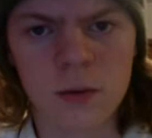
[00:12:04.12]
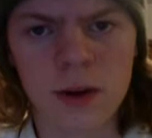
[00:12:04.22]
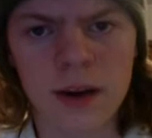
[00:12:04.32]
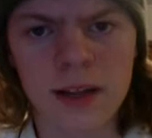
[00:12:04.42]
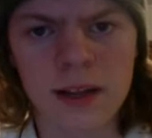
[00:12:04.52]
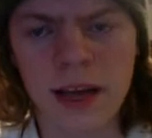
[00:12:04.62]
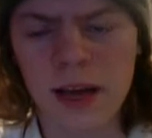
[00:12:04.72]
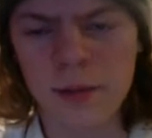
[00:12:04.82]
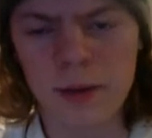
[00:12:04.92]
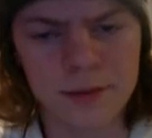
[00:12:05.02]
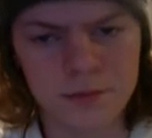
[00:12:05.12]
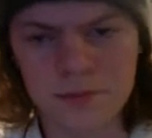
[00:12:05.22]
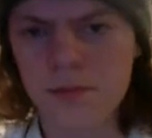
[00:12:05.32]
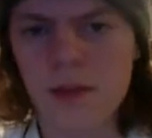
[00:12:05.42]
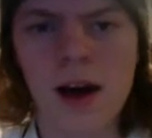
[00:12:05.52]
weird at the end, but
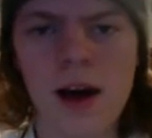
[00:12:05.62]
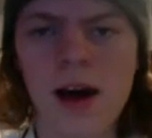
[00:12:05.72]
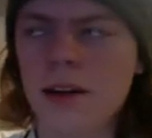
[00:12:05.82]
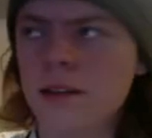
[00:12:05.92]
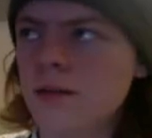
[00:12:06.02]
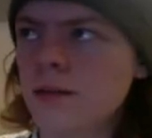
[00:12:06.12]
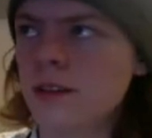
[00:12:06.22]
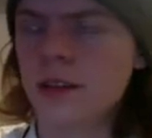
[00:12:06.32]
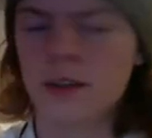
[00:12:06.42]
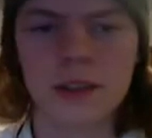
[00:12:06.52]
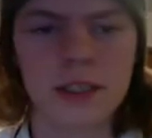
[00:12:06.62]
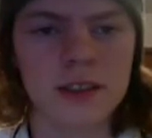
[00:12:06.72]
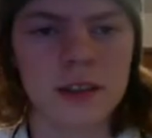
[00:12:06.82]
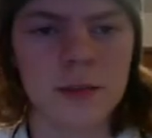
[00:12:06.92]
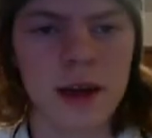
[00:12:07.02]
uh, you can
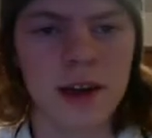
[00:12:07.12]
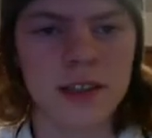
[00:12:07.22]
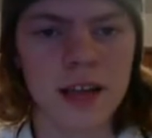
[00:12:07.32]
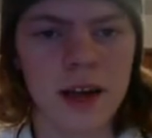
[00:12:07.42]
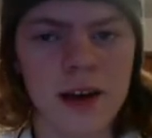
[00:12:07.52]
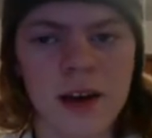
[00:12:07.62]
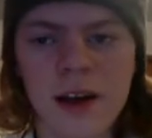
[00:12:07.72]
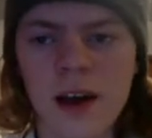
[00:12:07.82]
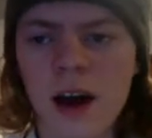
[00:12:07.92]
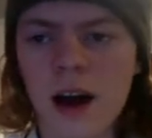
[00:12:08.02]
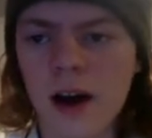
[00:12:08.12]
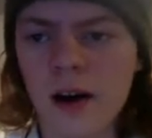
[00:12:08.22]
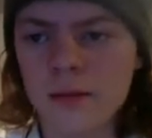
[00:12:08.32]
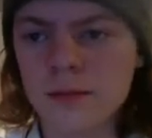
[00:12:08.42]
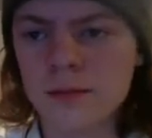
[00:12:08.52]
easily manage that.
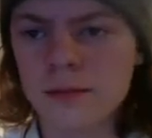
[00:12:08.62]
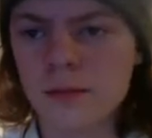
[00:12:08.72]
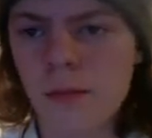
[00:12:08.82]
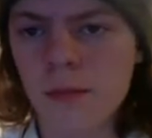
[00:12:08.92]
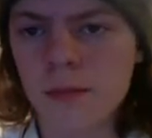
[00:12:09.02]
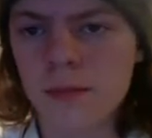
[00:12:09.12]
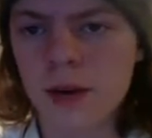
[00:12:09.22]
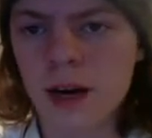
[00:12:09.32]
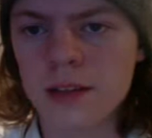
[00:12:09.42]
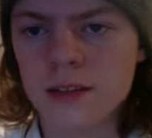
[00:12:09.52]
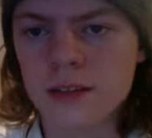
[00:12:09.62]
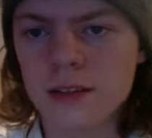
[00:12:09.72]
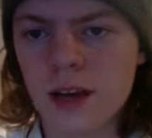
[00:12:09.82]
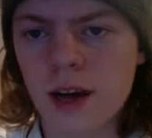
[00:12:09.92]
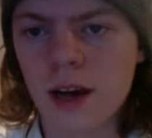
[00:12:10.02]
Um, but
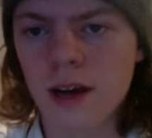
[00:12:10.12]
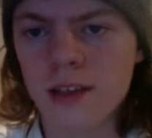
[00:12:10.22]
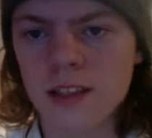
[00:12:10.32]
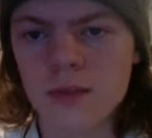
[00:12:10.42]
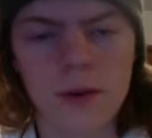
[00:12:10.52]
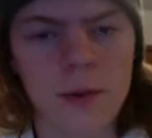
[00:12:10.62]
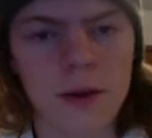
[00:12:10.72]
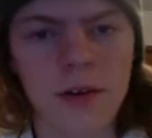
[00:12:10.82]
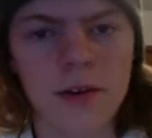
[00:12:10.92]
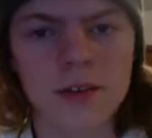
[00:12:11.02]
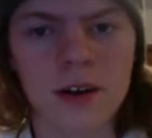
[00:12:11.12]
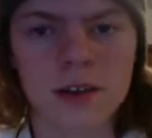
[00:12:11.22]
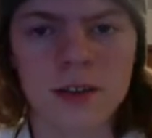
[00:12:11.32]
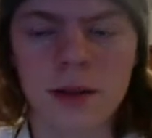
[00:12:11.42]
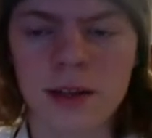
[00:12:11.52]
uh, it's just one of my favorite
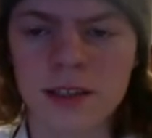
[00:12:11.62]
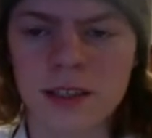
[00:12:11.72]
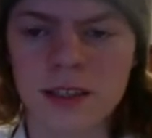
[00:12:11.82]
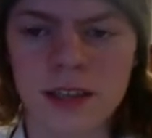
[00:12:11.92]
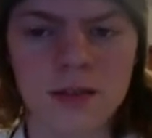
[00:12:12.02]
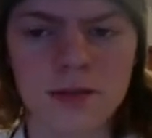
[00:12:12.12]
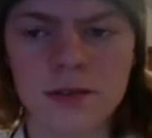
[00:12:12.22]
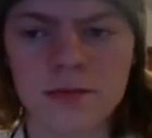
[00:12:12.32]
songs to play. It sounds